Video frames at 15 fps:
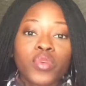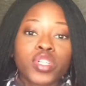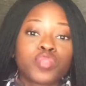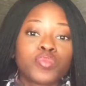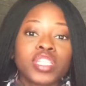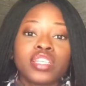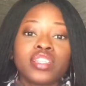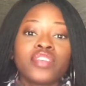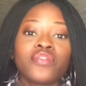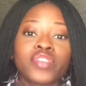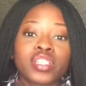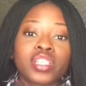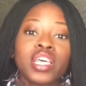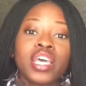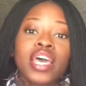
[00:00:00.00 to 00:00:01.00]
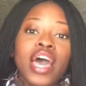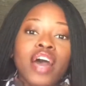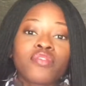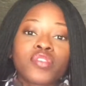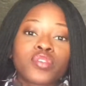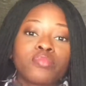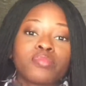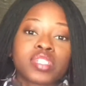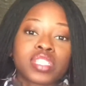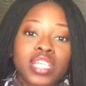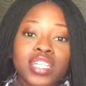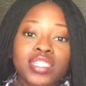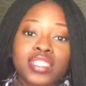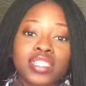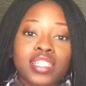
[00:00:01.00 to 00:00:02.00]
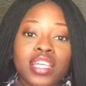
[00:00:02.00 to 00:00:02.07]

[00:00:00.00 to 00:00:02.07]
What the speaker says: which we didn't even have a group discussion